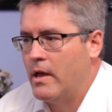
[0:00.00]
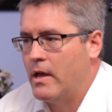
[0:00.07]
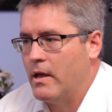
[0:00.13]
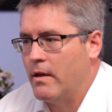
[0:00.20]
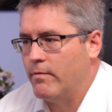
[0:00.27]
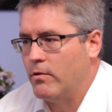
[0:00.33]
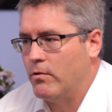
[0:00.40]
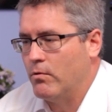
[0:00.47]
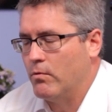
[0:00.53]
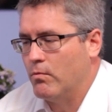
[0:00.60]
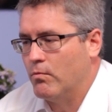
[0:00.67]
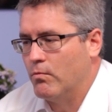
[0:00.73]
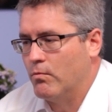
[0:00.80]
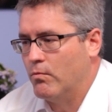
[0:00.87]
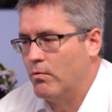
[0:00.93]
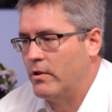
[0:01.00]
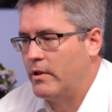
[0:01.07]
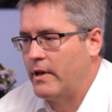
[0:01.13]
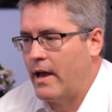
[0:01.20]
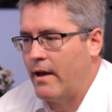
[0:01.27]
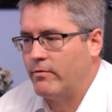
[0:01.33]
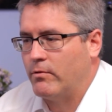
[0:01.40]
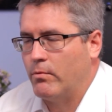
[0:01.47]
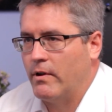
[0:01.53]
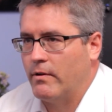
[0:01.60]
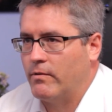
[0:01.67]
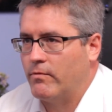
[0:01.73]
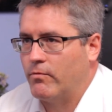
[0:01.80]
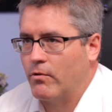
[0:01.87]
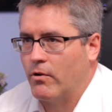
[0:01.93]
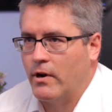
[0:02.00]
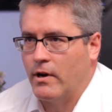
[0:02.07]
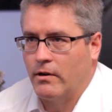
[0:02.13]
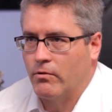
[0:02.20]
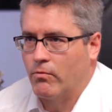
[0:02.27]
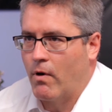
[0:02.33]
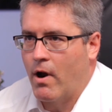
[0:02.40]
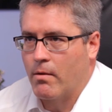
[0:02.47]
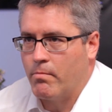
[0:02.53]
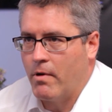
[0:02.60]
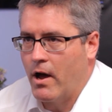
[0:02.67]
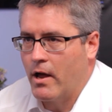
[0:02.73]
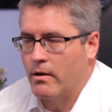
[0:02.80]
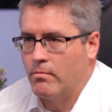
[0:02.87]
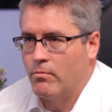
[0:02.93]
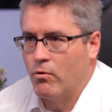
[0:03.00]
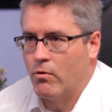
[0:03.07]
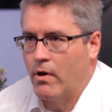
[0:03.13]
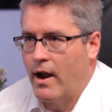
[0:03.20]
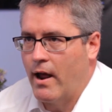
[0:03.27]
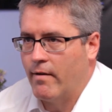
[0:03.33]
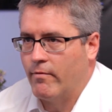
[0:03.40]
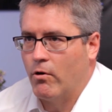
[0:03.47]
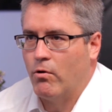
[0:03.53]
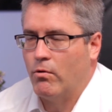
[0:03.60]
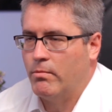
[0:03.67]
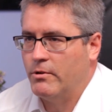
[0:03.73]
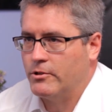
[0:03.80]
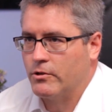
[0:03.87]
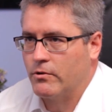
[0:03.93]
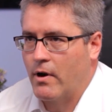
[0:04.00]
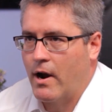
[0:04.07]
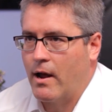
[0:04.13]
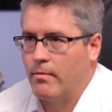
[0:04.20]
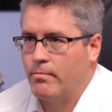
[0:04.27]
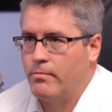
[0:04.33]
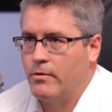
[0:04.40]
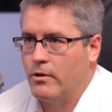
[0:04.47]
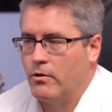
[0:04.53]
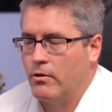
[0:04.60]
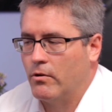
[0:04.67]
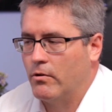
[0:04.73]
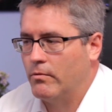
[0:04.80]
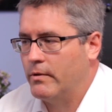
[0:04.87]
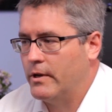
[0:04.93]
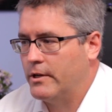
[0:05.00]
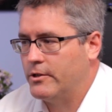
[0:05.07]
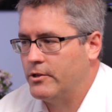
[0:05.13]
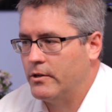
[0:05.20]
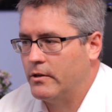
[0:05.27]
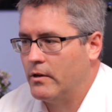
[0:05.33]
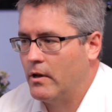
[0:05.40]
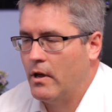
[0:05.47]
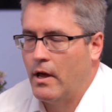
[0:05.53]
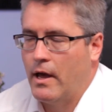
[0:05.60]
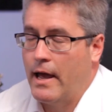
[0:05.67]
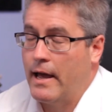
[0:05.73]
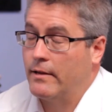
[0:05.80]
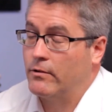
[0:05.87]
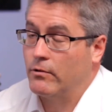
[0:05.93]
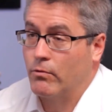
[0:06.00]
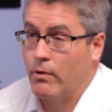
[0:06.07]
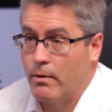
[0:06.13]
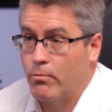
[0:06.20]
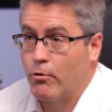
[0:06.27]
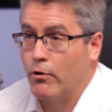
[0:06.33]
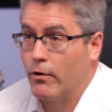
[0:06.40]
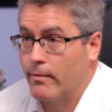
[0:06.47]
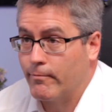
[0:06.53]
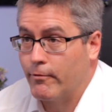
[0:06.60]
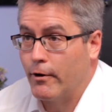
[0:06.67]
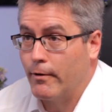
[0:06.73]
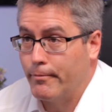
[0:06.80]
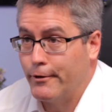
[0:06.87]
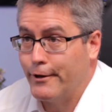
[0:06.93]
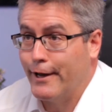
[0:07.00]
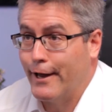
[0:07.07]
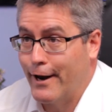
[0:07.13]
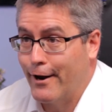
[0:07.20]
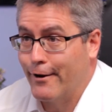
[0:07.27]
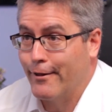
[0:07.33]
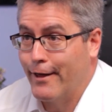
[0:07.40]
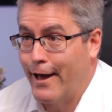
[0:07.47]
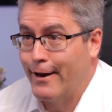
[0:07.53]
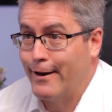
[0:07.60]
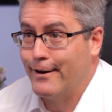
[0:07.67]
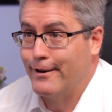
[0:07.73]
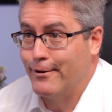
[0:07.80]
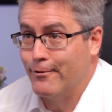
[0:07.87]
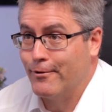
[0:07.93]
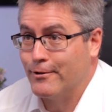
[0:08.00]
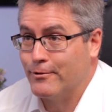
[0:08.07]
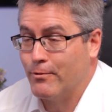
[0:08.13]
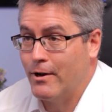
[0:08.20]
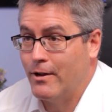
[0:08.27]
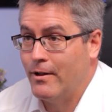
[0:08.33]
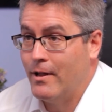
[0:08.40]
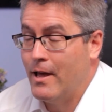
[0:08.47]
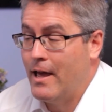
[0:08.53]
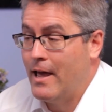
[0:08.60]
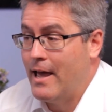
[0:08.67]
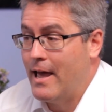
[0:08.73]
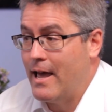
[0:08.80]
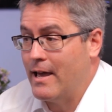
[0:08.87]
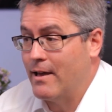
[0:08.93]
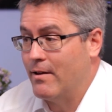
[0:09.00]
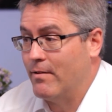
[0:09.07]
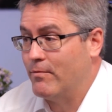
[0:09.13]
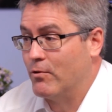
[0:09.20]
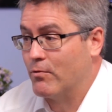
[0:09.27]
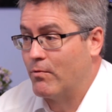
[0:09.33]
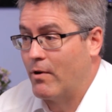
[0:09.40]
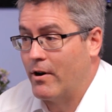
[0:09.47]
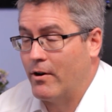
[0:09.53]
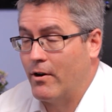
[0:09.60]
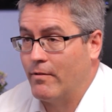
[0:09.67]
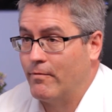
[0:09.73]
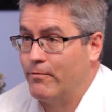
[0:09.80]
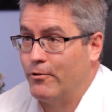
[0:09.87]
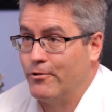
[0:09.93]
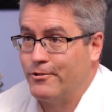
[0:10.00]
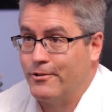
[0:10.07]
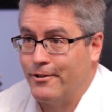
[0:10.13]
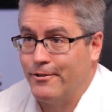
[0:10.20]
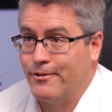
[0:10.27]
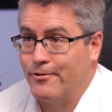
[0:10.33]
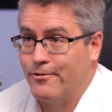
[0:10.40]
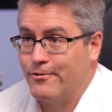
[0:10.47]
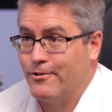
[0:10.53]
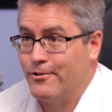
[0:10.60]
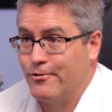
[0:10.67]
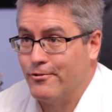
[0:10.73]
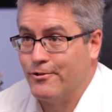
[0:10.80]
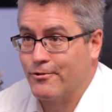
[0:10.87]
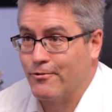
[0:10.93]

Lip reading: If you really have to wait for hitting rock bottom or have a whole bunch of crap, hit you, hey, it's a great program for helping you get out of that, as well. If you're running on full cylinders and you're just